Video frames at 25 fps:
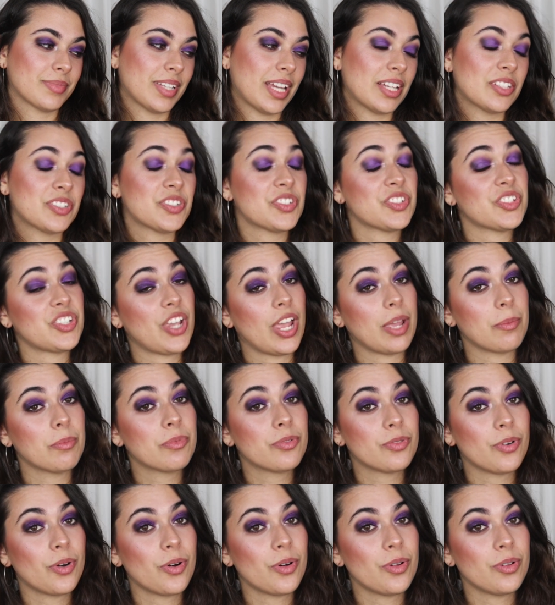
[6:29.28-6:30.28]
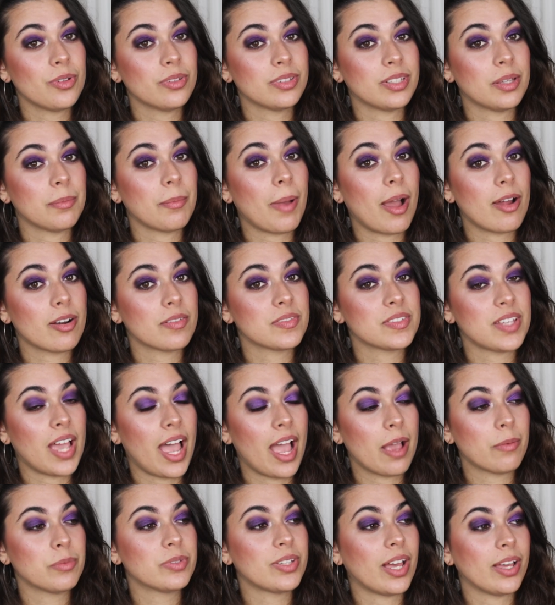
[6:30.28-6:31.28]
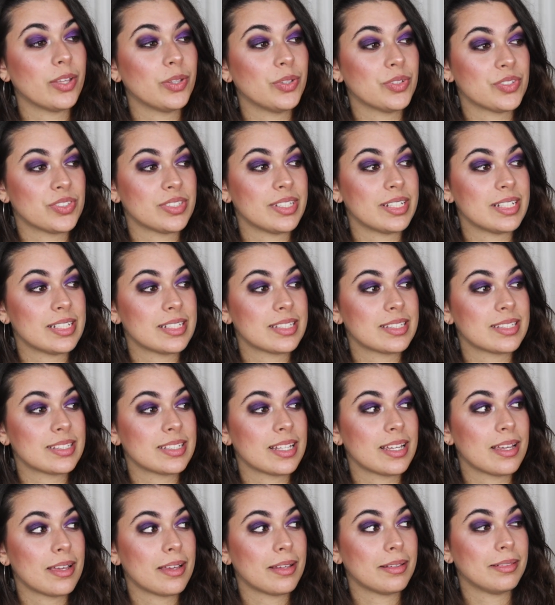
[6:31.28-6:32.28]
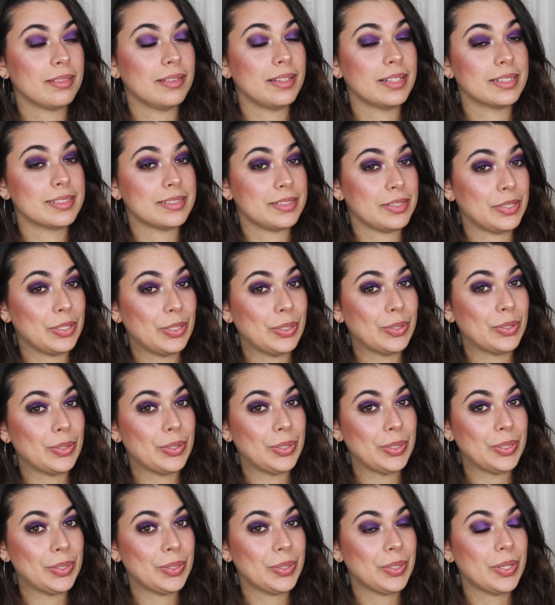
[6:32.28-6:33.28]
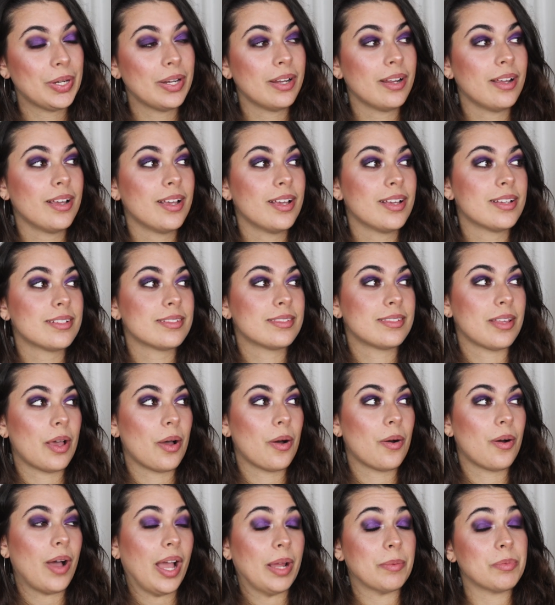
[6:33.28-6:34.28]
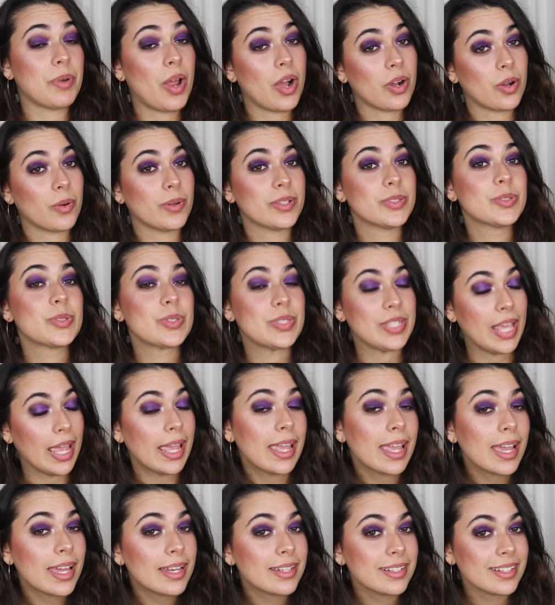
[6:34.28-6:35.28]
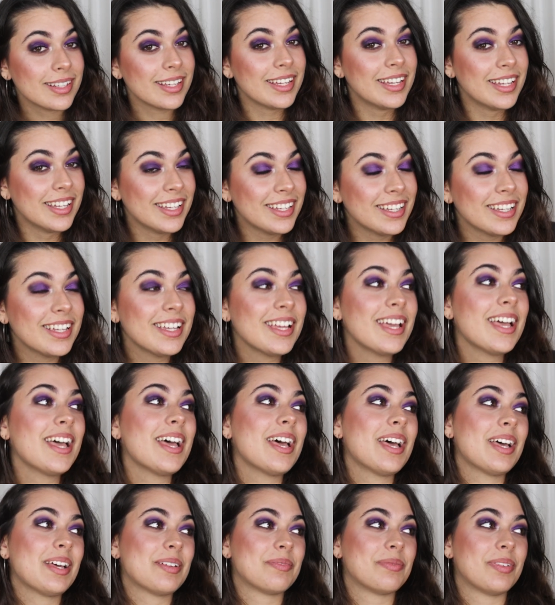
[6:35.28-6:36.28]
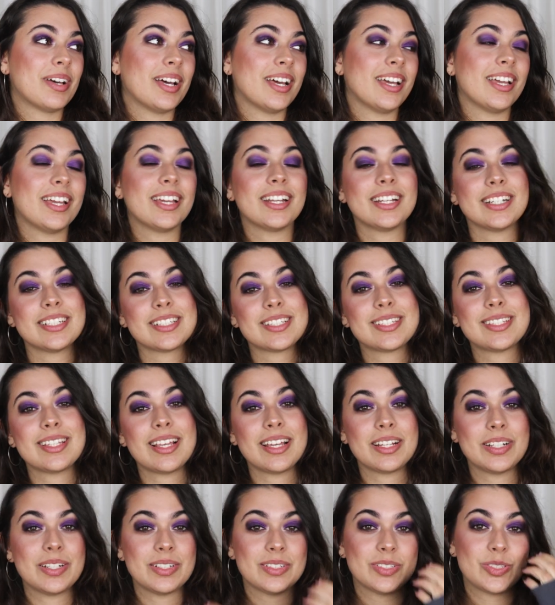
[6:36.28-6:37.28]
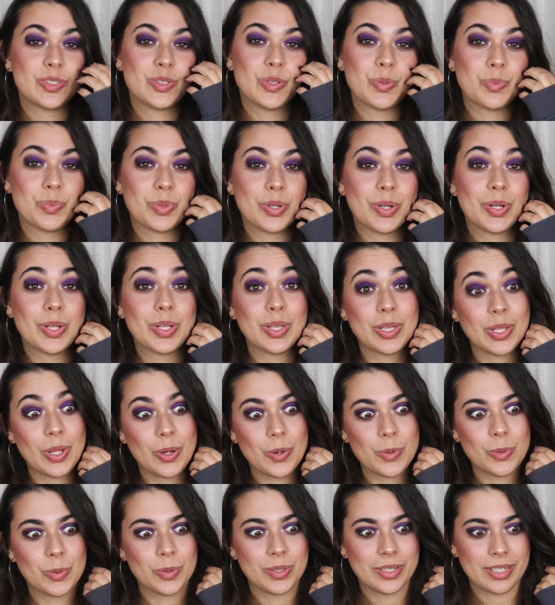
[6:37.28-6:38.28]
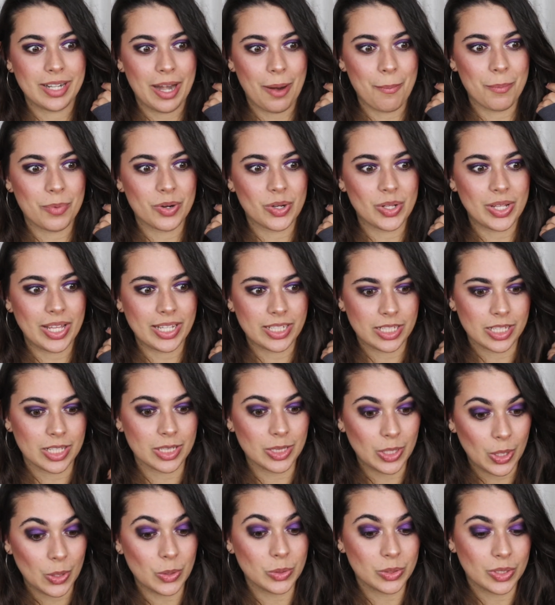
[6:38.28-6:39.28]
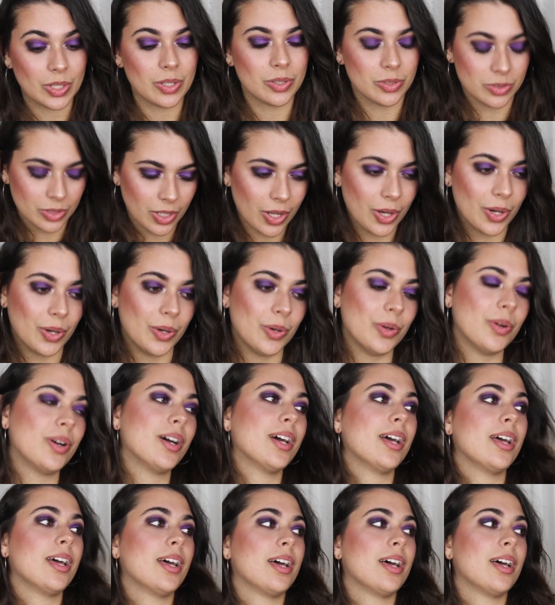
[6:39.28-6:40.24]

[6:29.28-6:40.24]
it's shameful the amount of times I use this year, so I'm not going to say it. But it is a super low number, like low,